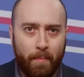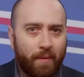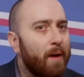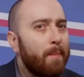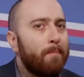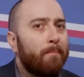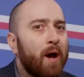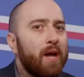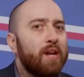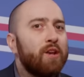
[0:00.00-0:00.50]
But that
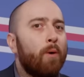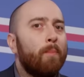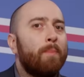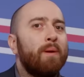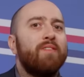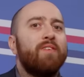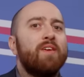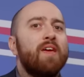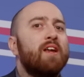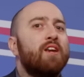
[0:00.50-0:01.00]
might not be
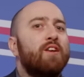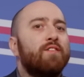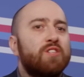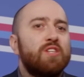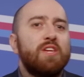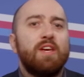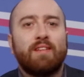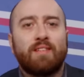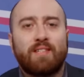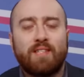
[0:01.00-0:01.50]
the end of
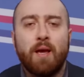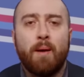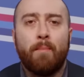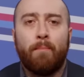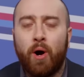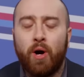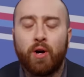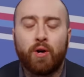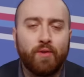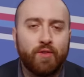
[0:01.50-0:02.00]
seeing CM
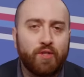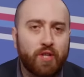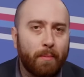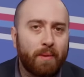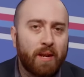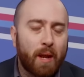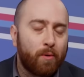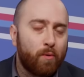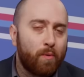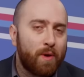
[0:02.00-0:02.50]
Punk on
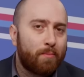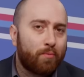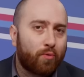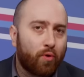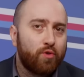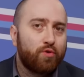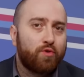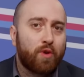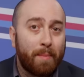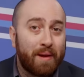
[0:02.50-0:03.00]
WWE
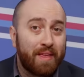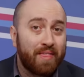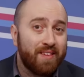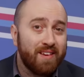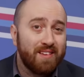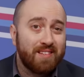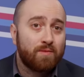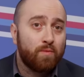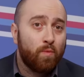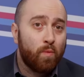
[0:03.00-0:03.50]
programming
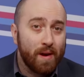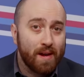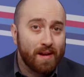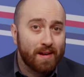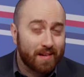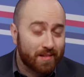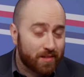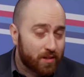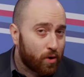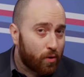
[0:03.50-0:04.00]
this week,
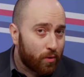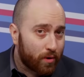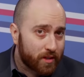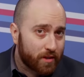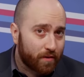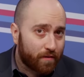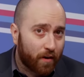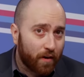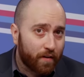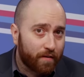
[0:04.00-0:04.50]
as according to
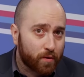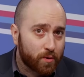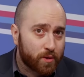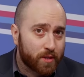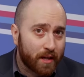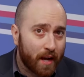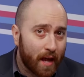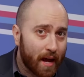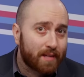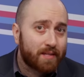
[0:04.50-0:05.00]
Fightful
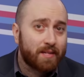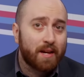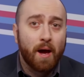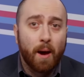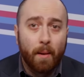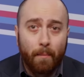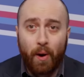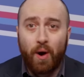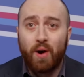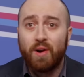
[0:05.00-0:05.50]
Select,
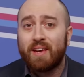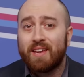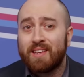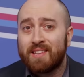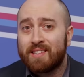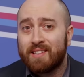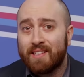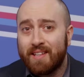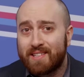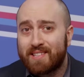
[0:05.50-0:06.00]
Punk
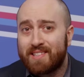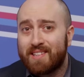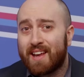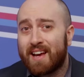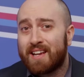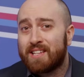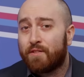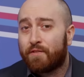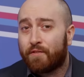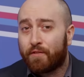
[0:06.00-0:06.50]
is listed
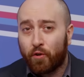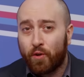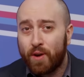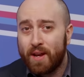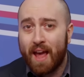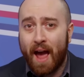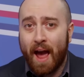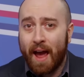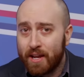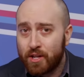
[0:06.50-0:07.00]
as a
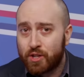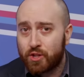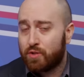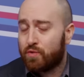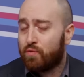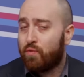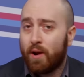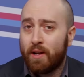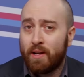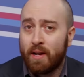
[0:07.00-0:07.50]
free
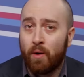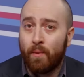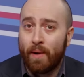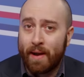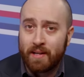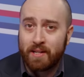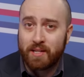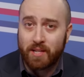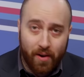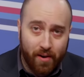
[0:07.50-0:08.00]
agent right now
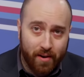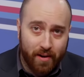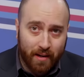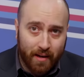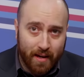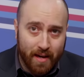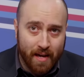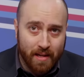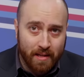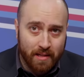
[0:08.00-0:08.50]

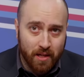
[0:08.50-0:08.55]
internally in